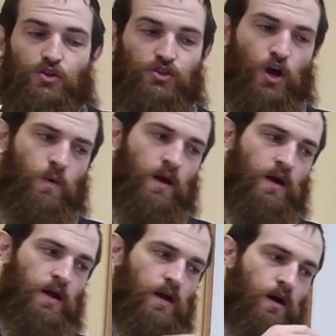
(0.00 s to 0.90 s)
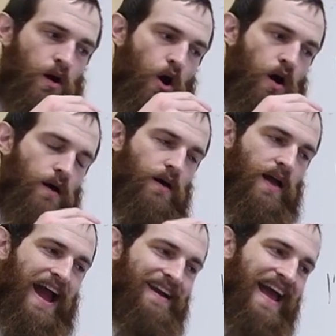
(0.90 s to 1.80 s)
So,
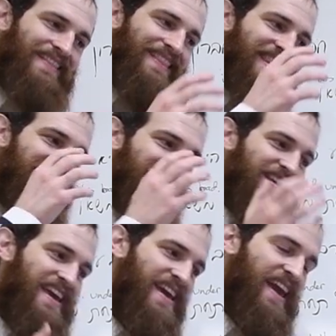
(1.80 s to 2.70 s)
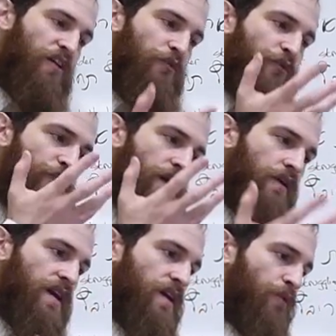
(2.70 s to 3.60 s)
and, and things here get
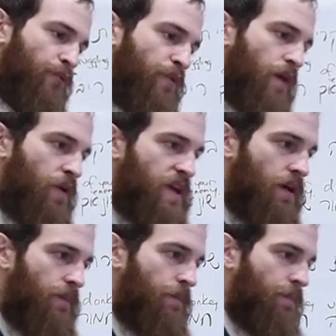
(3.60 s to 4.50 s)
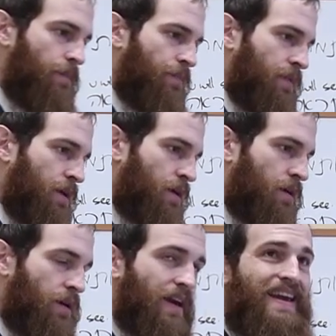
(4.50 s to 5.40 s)
very, very,
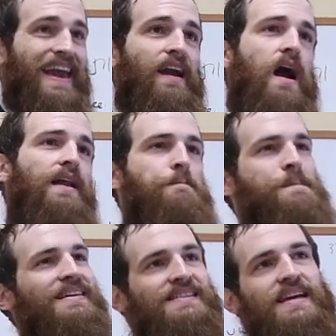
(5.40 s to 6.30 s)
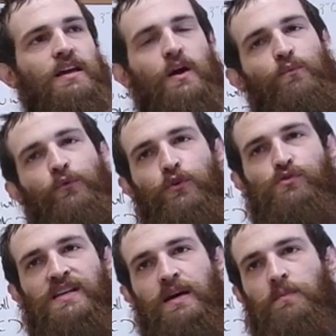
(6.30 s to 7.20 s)
can get kind of messy and
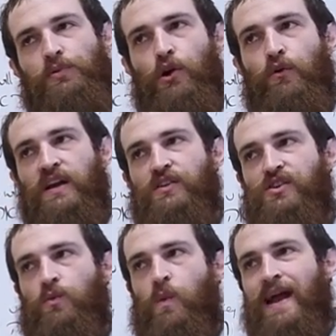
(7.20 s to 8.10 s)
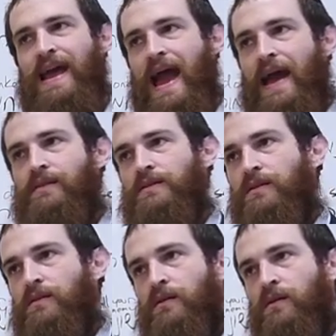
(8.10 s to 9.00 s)
confusing and blurry. Because on one
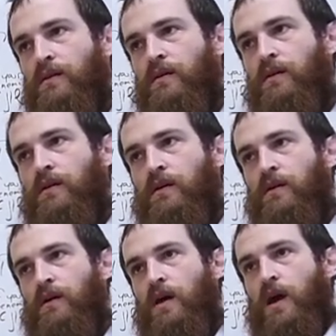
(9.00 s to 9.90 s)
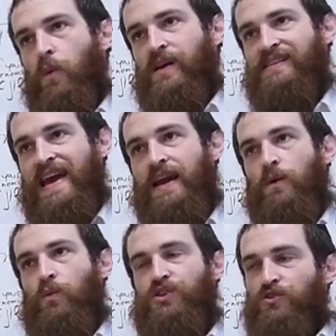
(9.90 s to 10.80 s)
hand, we're
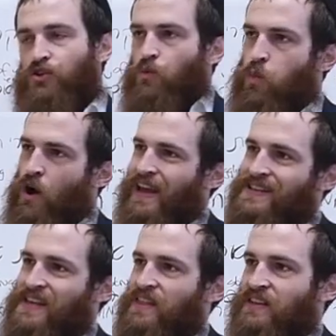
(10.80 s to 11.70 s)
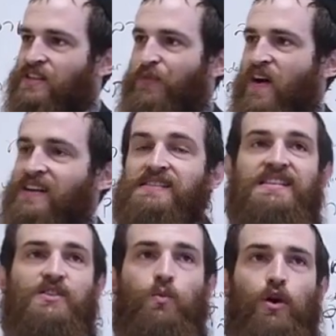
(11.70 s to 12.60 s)
saying, so, so what is it that defines
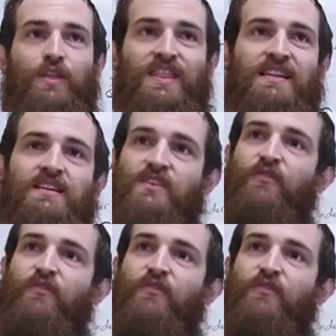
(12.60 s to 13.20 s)
this world? The thing that